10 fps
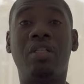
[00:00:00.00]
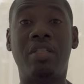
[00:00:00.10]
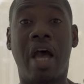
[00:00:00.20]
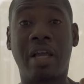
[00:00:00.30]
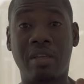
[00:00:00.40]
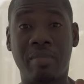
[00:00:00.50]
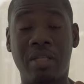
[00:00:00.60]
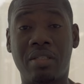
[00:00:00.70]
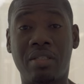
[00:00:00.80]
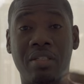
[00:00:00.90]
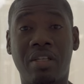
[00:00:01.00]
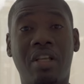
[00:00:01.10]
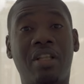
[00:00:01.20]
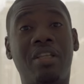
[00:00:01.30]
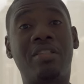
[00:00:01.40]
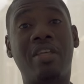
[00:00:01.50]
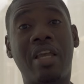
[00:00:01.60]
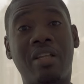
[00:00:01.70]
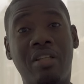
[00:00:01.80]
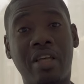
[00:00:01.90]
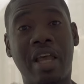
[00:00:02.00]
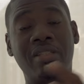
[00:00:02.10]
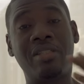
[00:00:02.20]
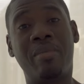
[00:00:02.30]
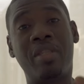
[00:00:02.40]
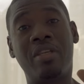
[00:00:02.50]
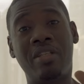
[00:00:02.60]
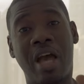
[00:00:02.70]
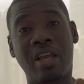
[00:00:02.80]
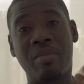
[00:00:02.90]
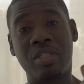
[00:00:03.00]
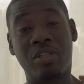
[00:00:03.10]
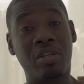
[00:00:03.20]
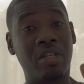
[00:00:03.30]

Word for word: Documents. Let's take a look at some of the documents you're